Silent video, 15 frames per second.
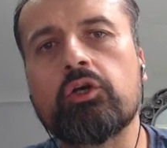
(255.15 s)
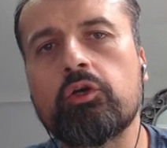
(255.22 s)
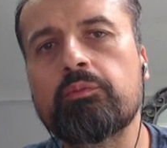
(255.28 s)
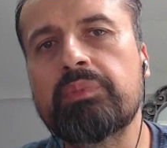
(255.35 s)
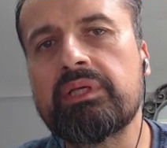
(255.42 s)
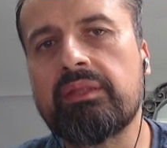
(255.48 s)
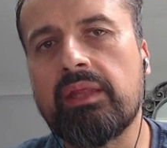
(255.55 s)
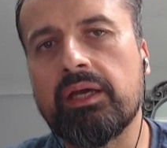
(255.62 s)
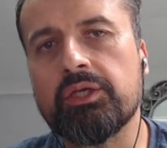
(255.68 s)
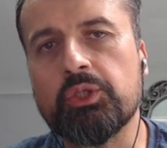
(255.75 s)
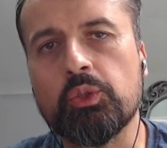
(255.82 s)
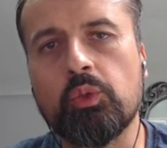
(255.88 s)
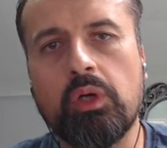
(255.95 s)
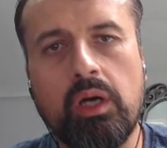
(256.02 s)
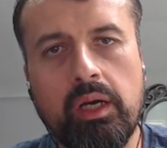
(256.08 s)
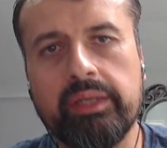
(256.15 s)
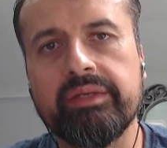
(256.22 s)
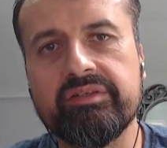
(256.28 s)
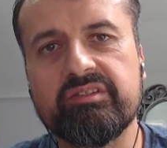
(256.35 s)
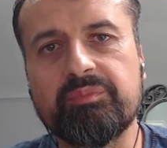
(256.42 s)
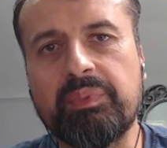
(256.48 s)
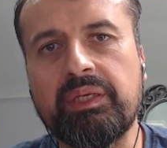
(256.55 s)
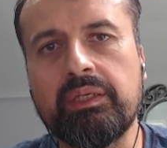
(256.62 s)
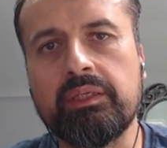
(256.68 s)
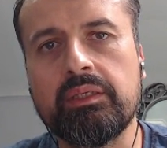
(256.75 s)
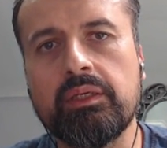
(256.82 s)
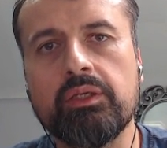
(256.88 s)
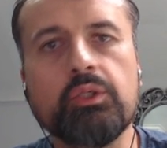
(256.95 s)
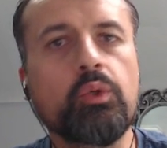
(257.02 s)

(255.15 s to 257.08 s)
could be that your ISP,